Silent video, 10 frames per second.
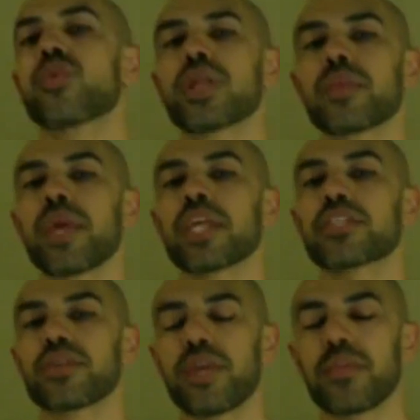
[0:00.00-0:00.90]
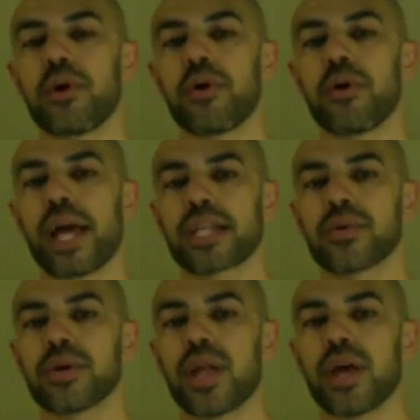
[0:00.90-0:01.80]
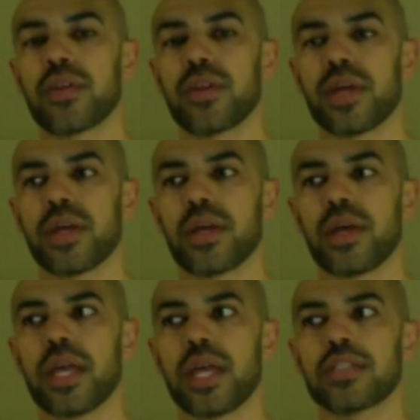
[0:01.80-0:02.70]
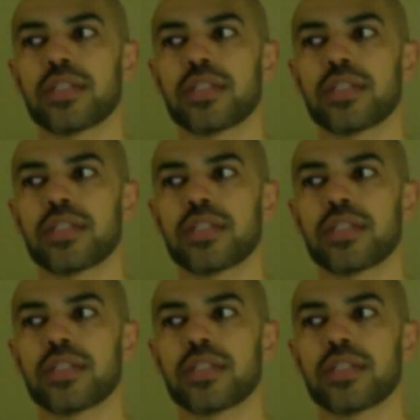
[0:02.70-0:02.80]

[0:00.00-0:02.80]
what makes you keep going back to it? Is